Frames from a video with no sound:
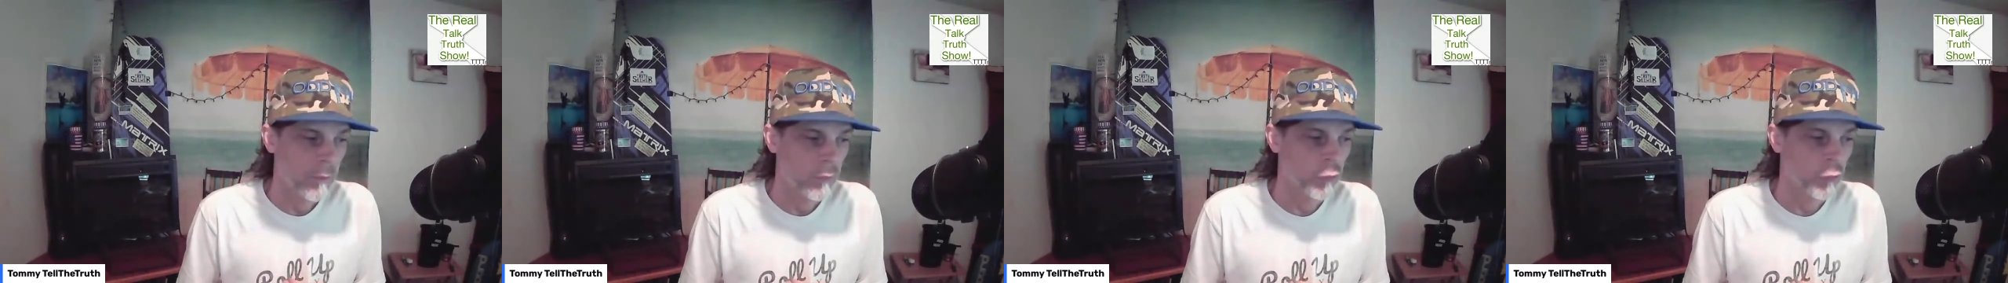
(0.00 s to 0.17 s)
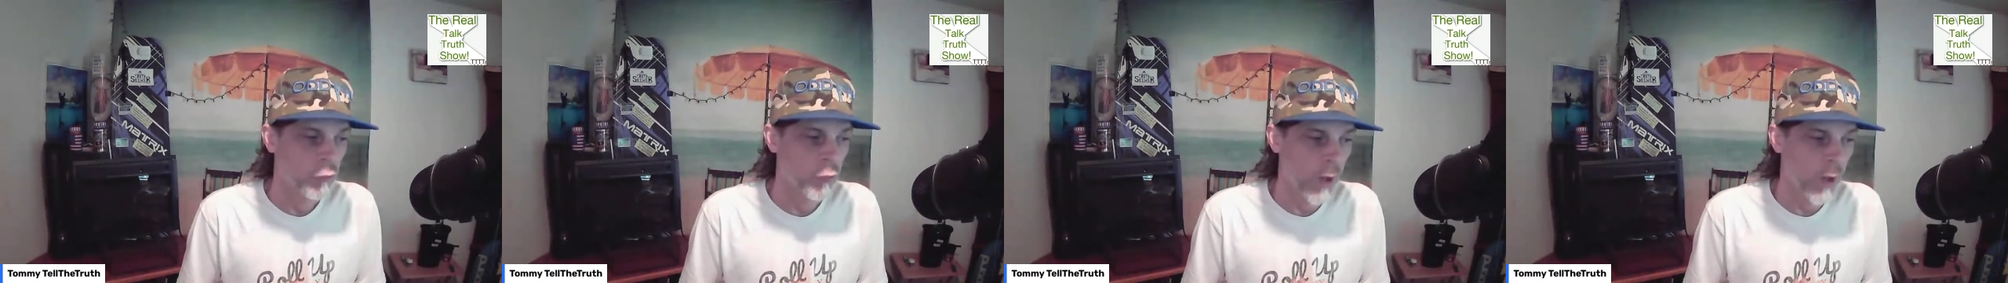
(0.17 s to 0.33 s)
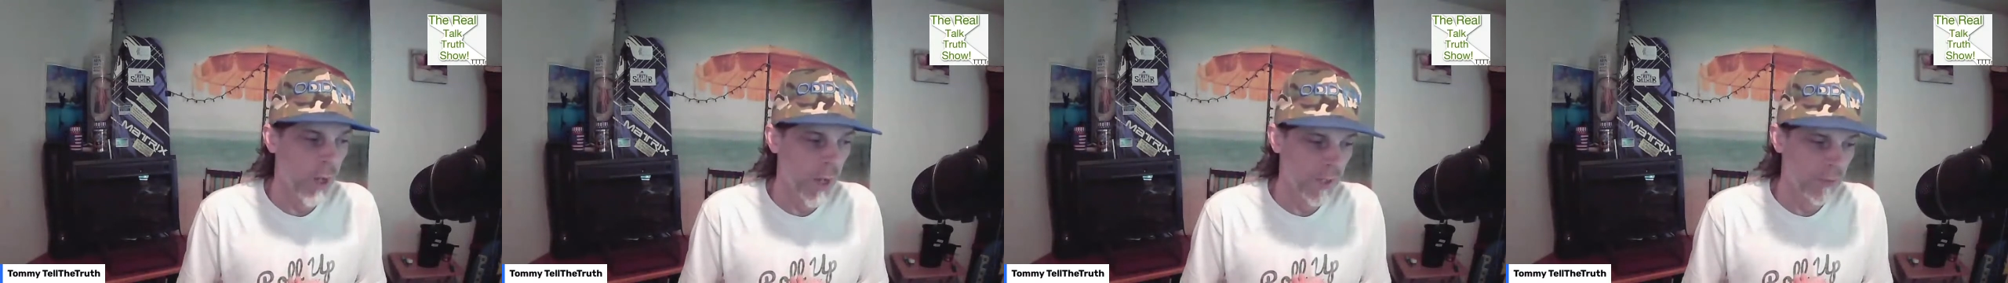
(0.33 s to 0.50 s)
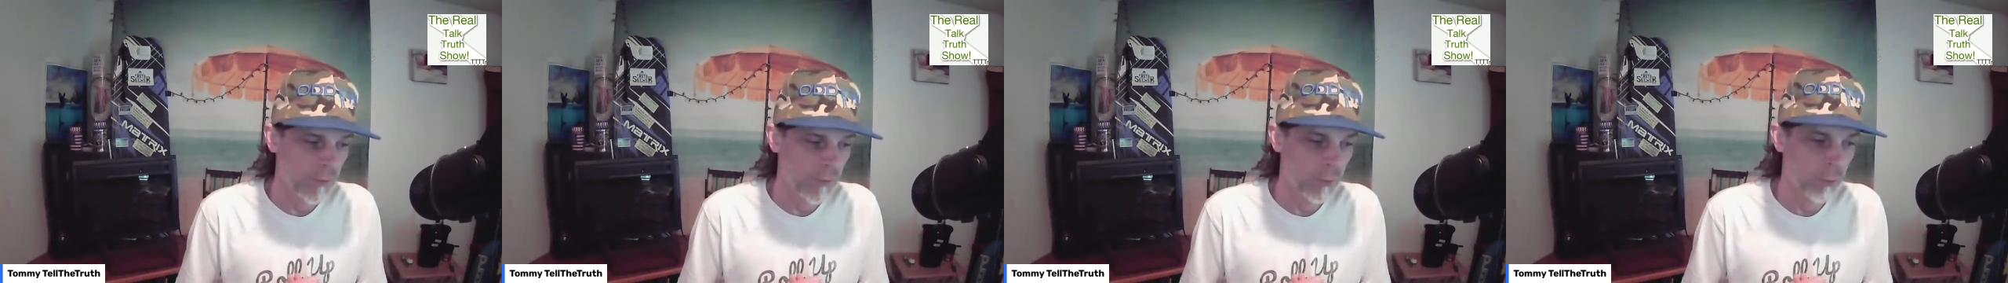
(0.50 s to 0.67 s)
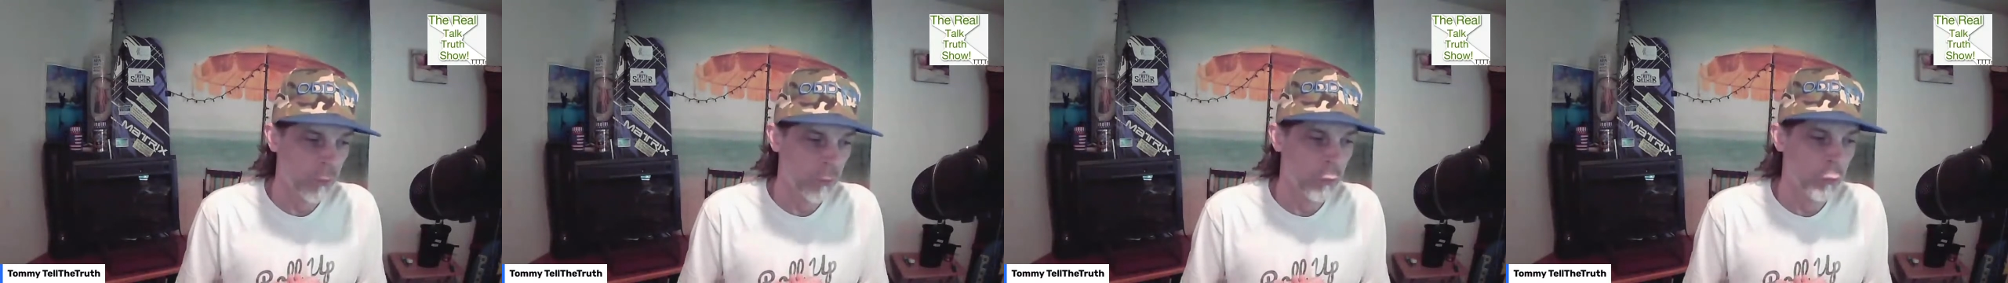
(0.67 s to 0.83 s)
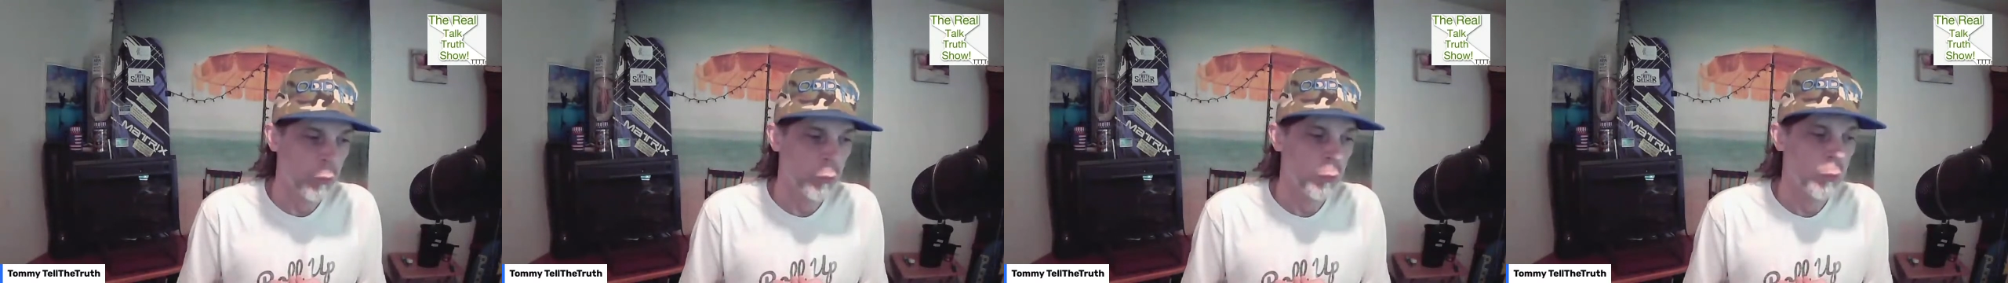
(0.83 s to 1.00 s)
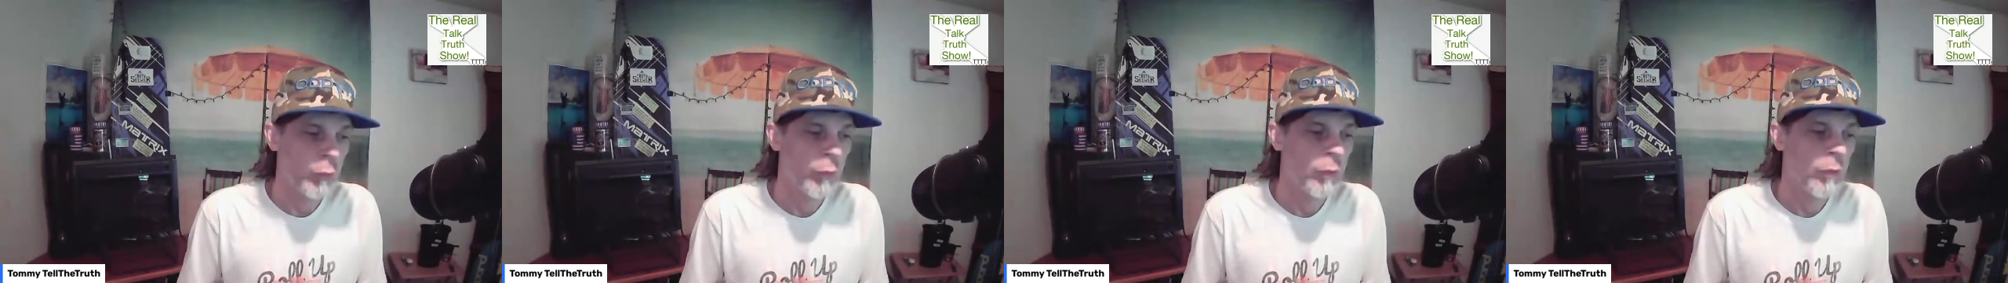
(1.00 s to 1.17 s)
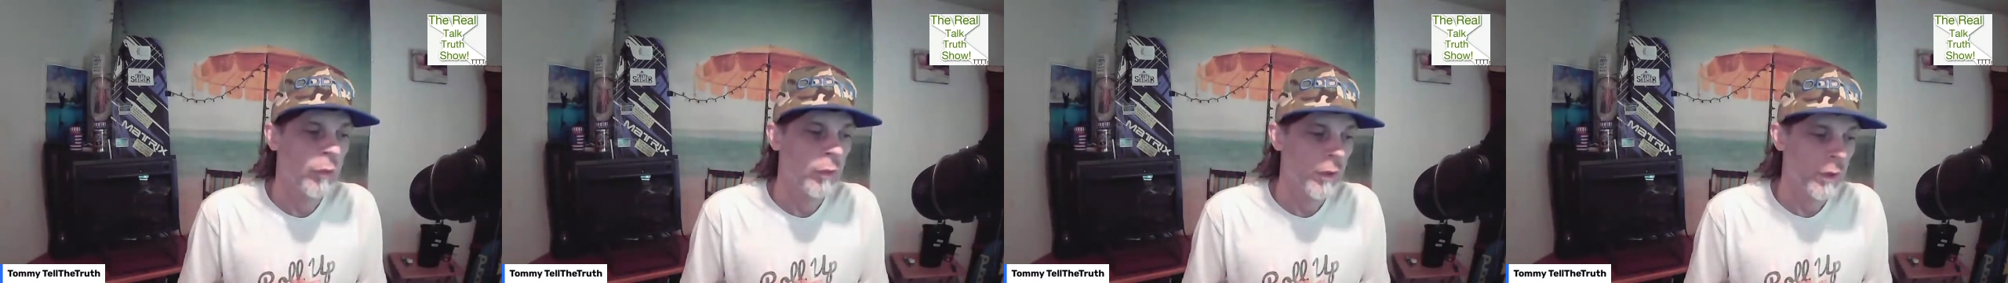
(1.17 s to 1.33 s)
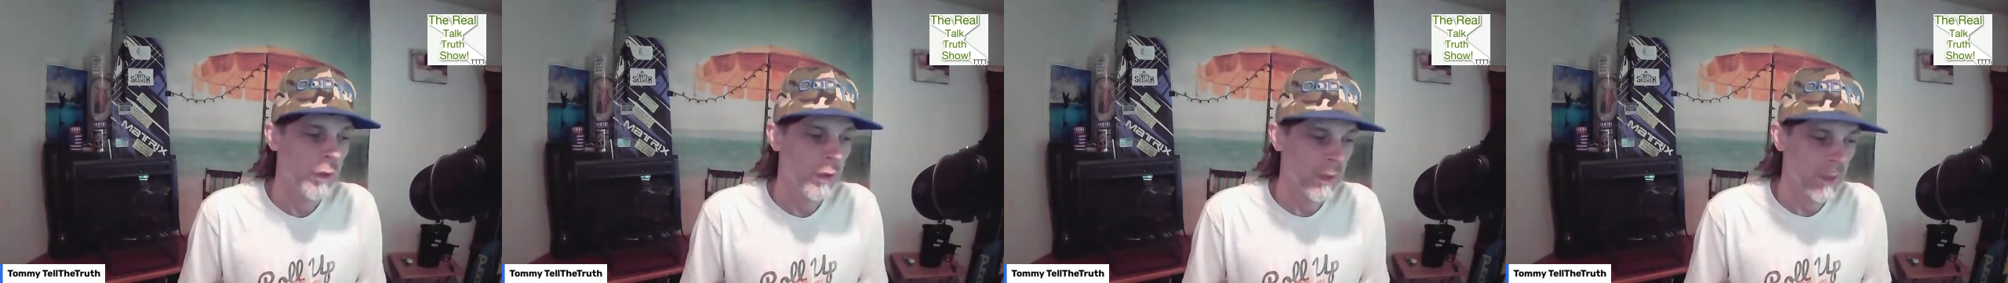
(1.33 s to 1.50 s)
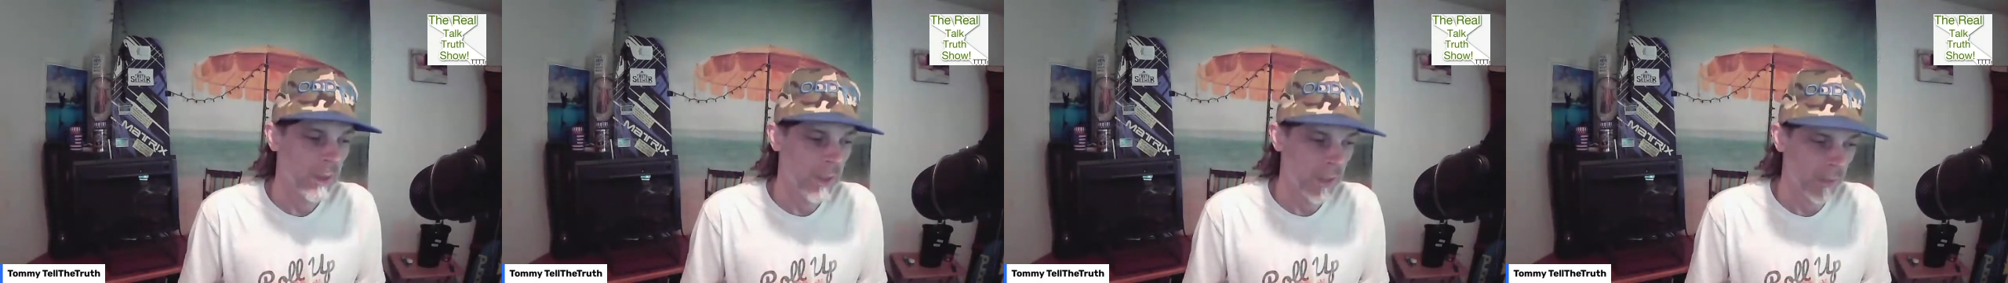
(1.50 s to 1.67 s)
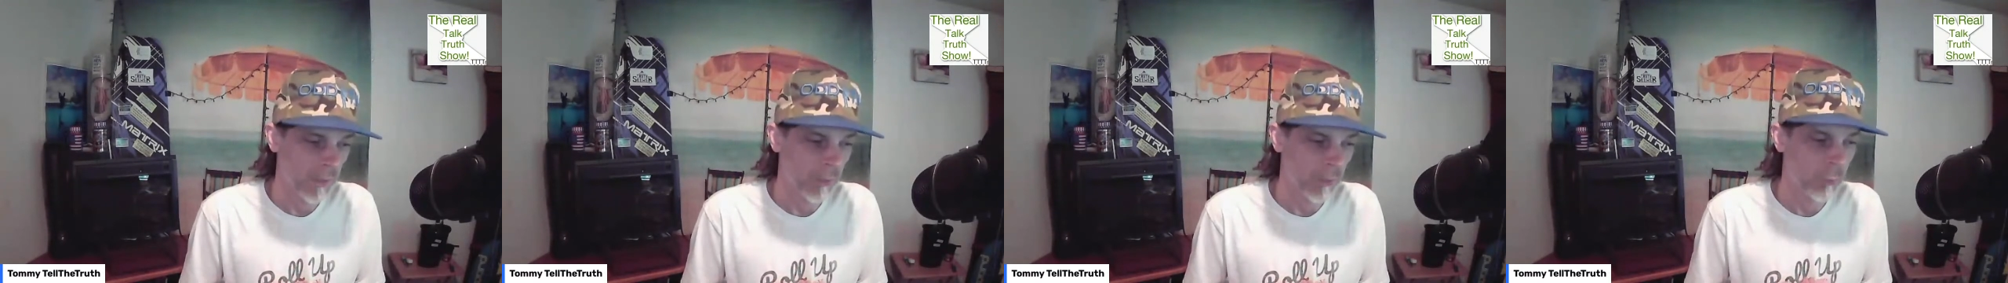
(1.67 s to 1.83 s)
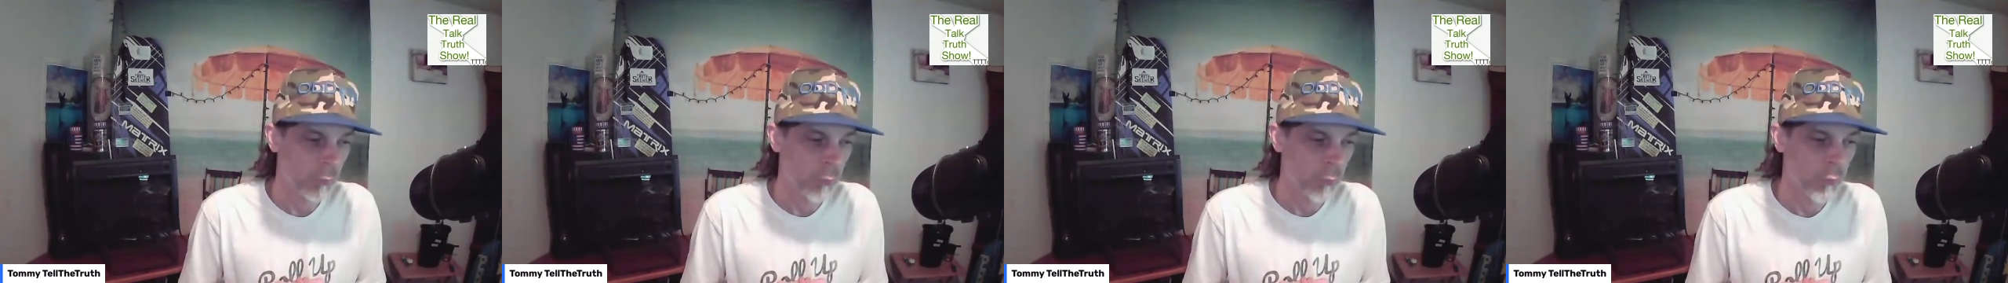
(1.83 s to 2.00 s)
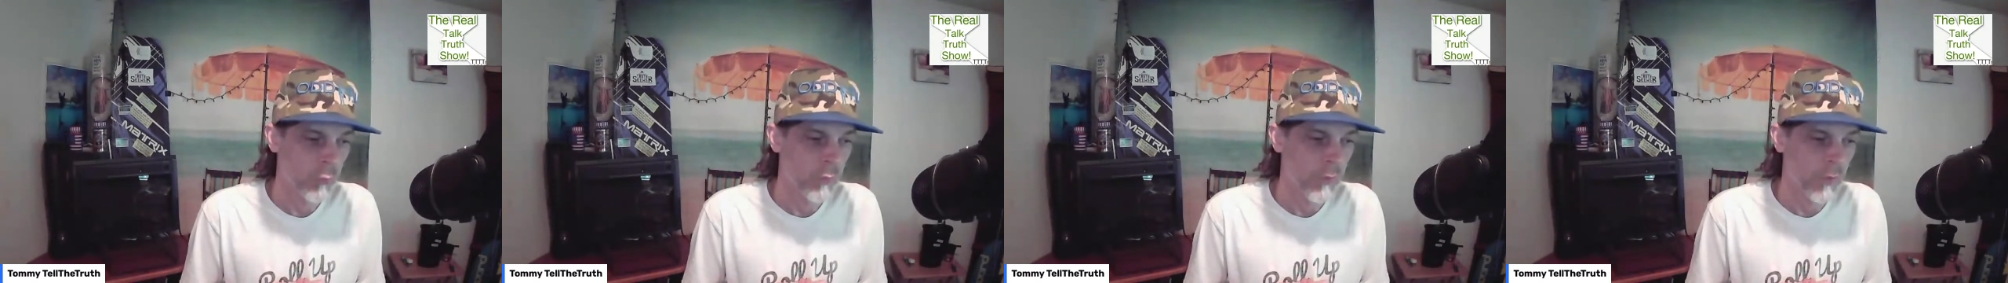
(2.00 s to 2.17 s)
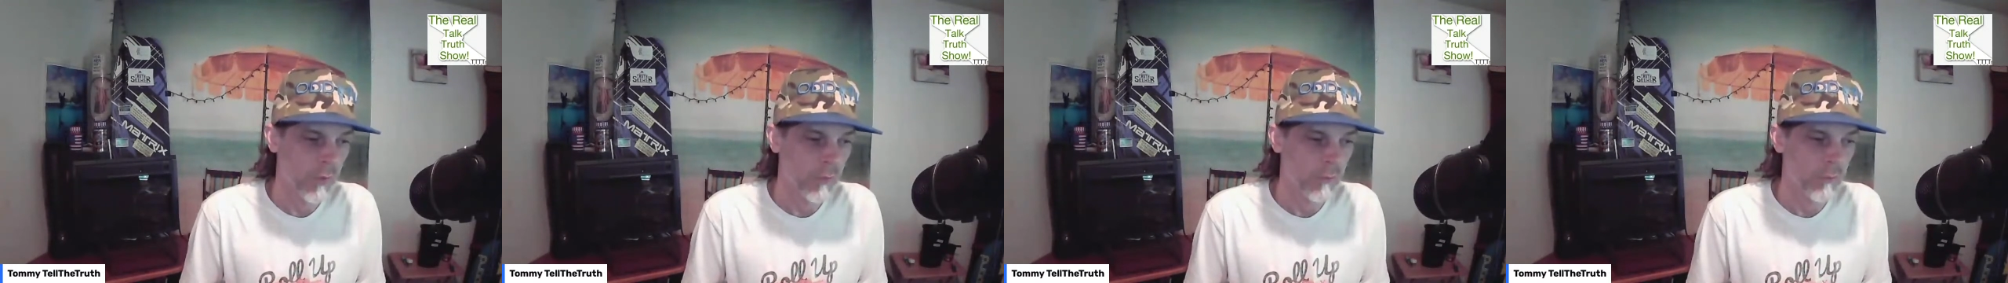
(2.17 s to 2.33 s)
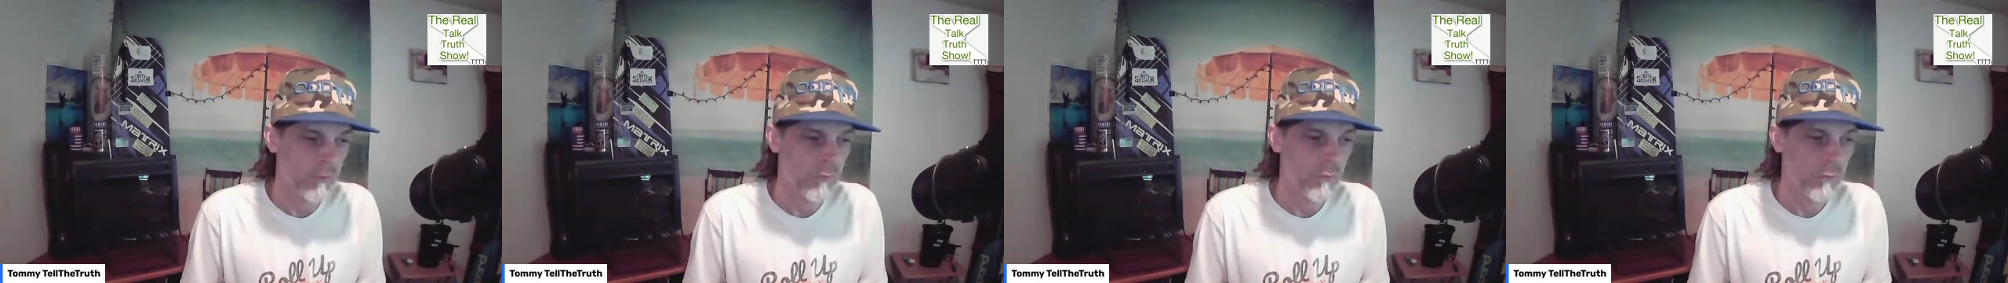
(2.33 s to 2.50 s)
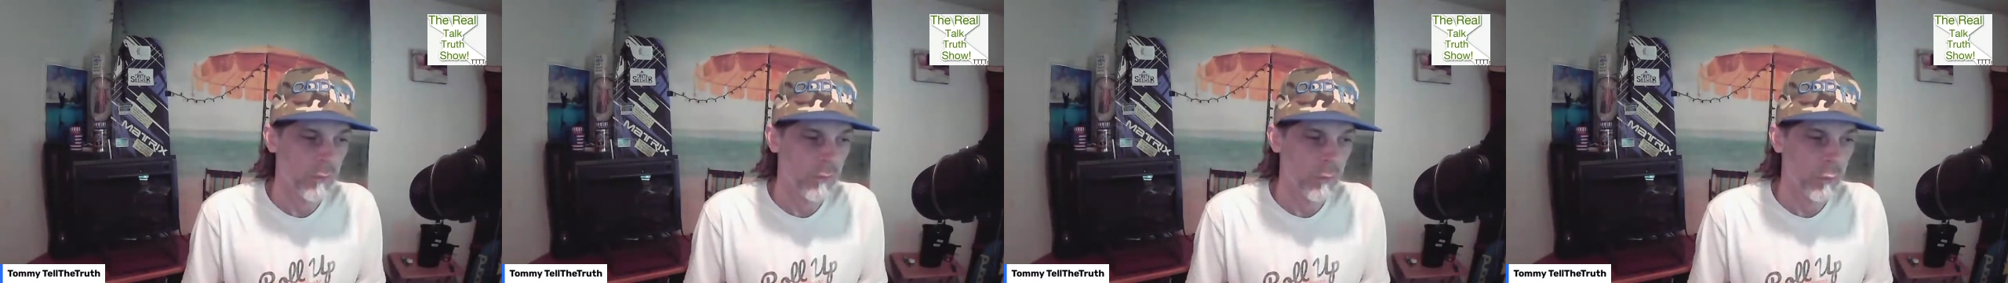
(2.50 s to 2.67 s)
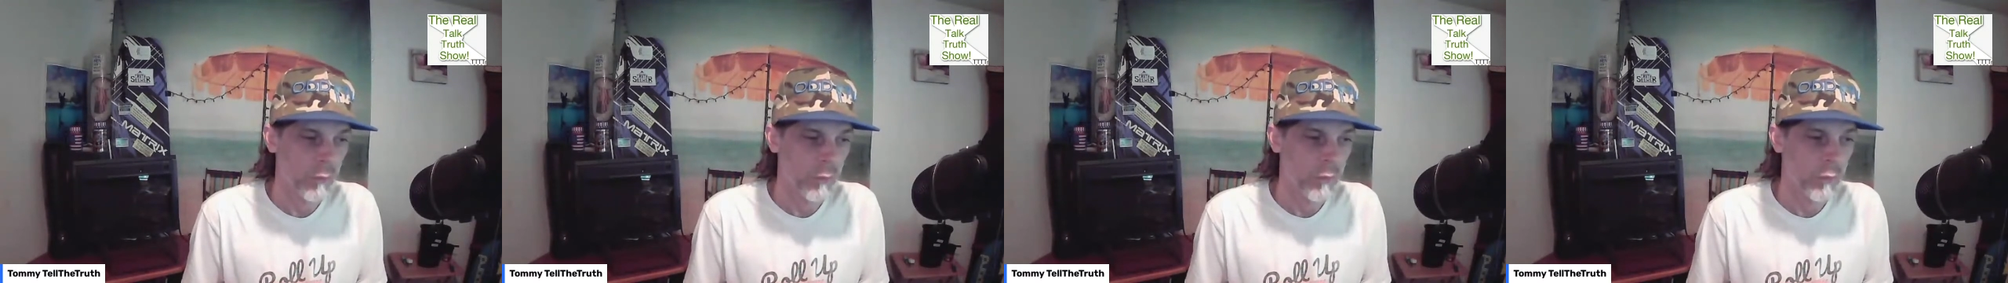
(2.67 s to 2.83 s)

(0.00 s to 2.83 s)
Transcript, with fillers: try to get through this